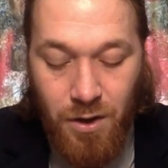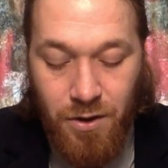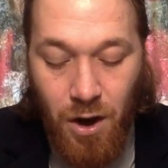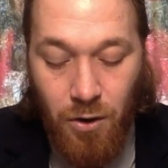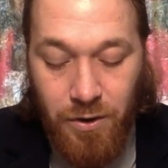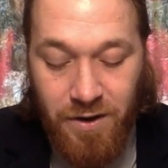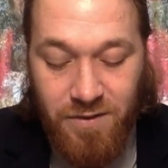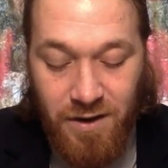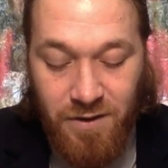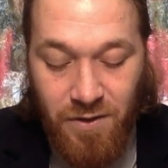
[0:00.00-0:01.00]
"No," he
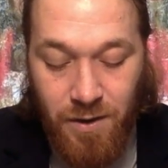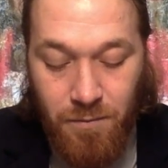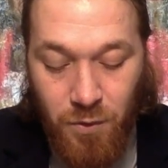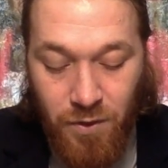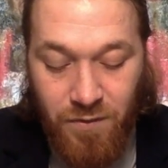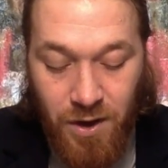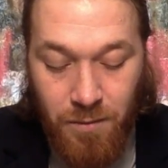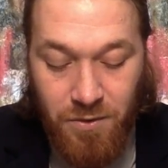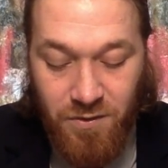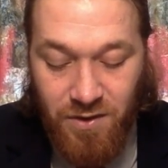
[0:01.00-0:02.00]
said to them, "you have
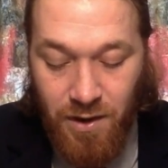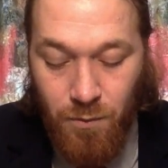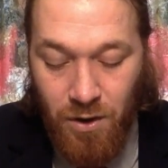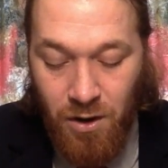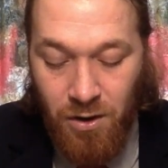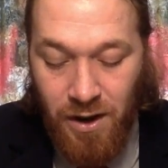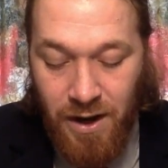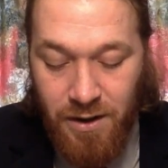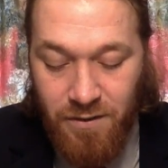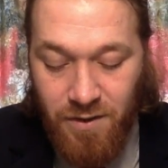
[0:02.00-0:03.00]
come to see where our
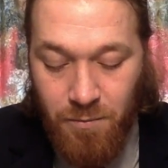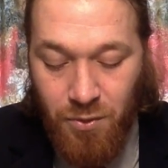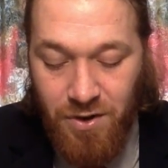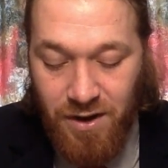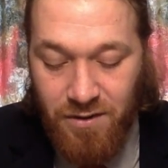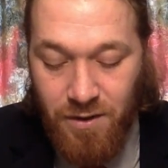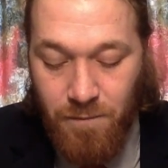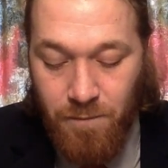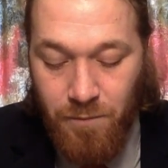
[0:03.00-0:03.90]
land is unprotected."